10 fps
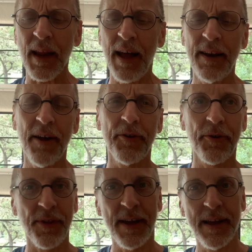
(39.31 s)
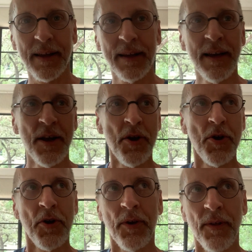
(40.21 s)
Another thing
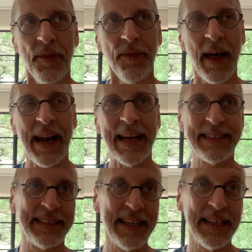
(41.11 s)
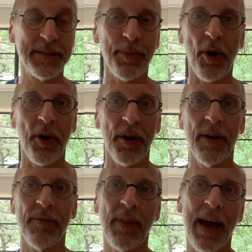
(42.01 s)
that I see as part
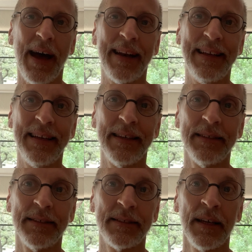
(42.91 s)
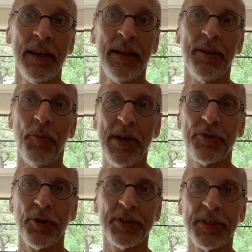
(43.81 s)
of that is the
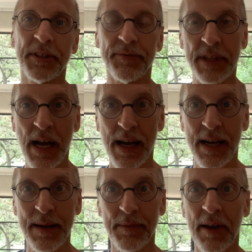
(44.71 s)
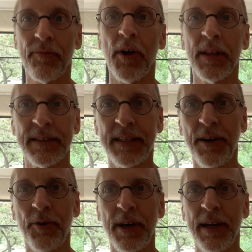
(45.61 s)
resources of time, like
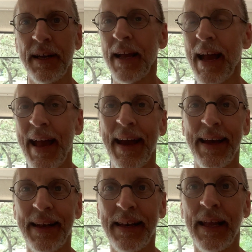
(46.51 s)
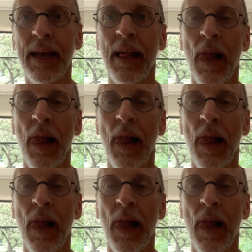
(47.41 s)
volunteering and